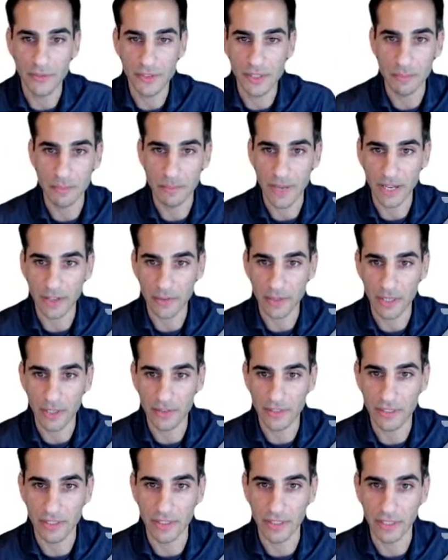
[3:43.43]
some
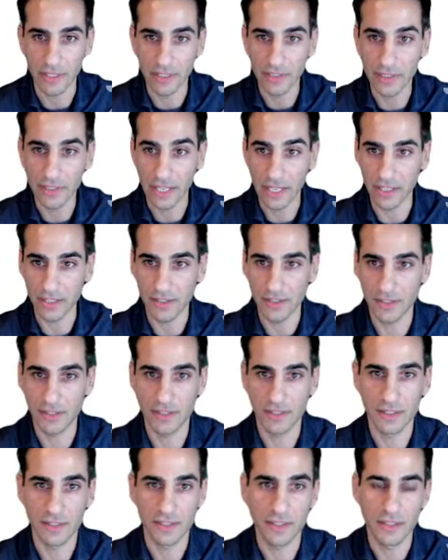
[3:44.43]
background, and in
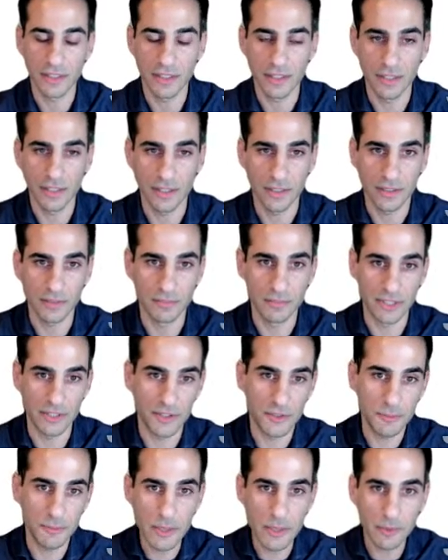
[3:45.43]
case
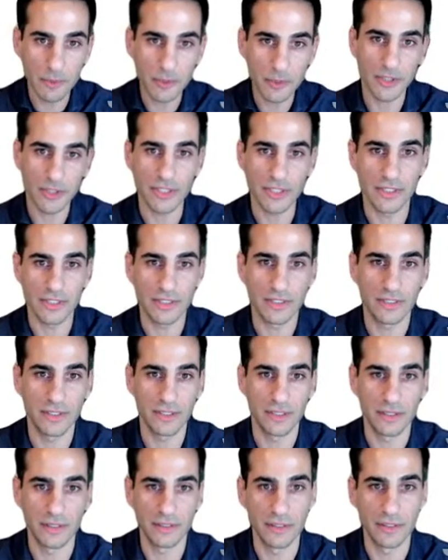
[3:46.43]
there's people
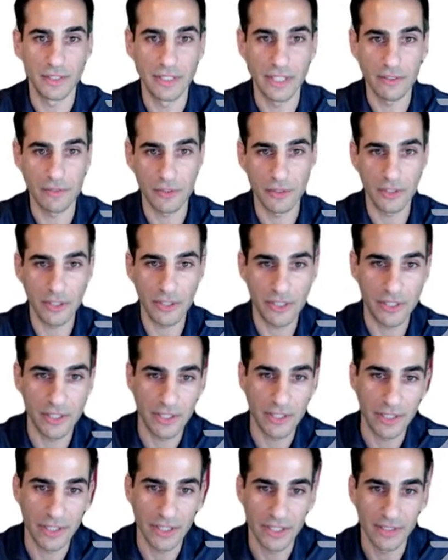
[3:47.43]
that never look
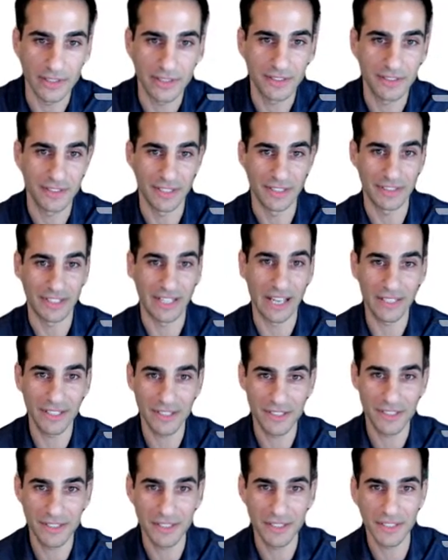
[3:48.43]
at
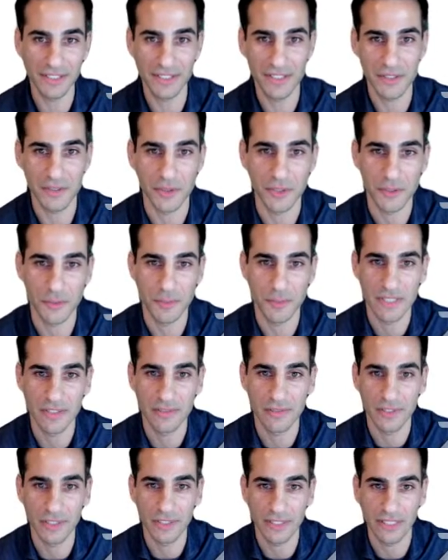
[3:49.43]
galaxies, or
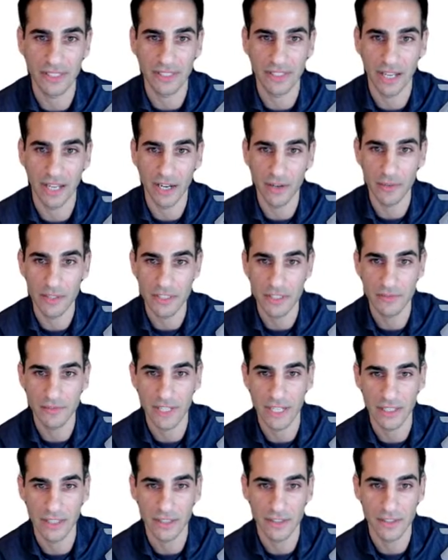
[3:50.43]
specifically at high redshift
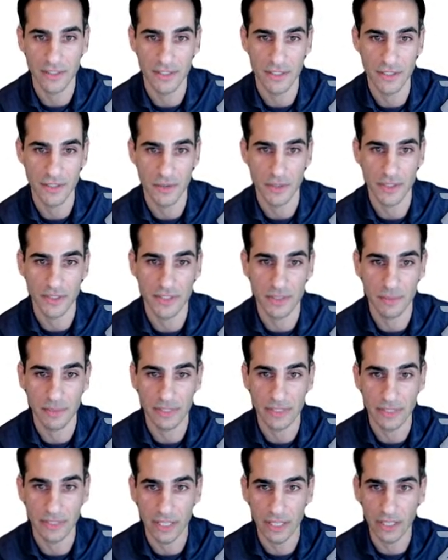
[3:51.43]
galaxies, or at some of
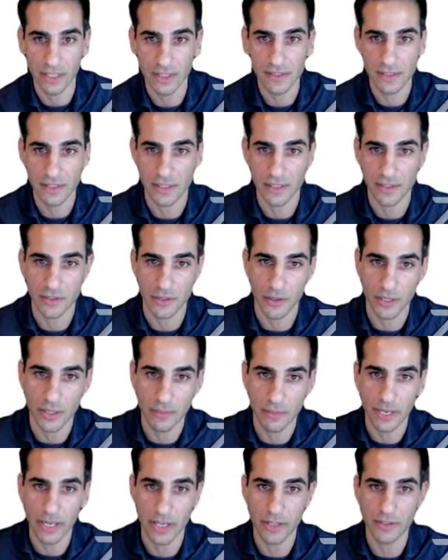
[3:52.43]
the lines that I'll talk
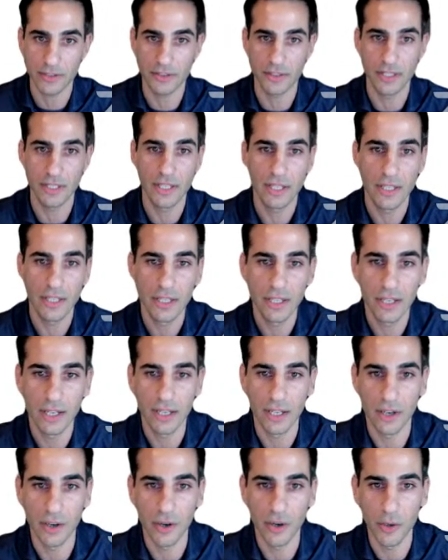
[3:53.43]
about,
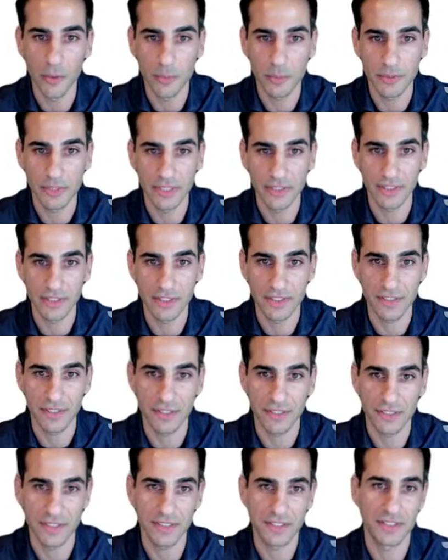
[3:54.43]
I hope that this
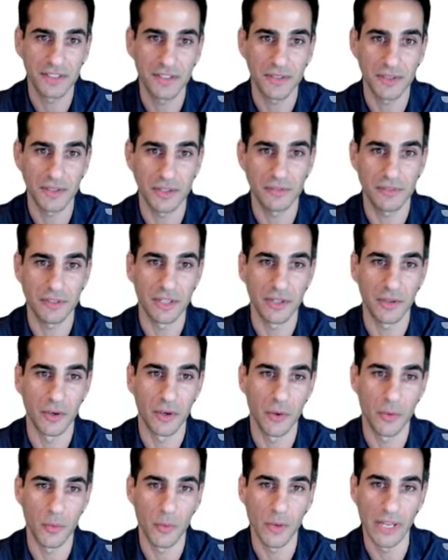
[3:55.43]
is sort of
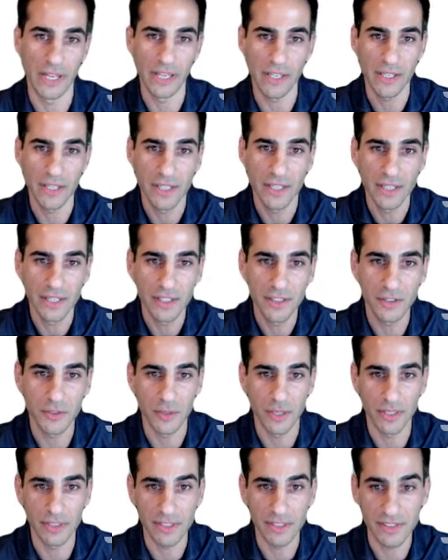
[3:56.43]
a way
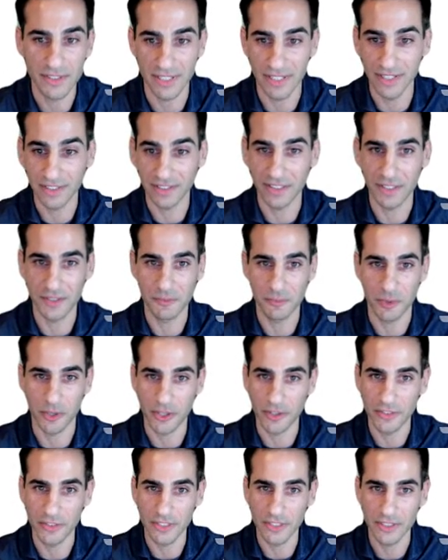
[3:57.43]
to understand at least
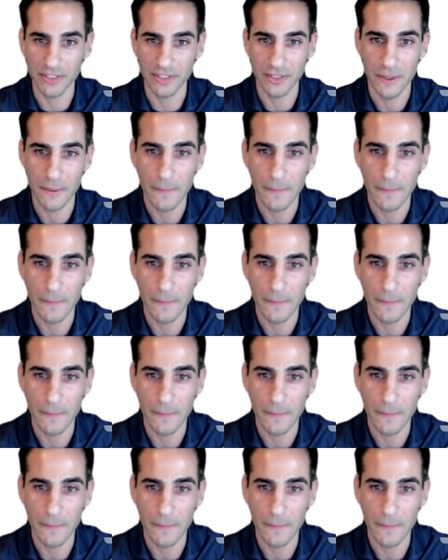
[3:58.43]
part of it.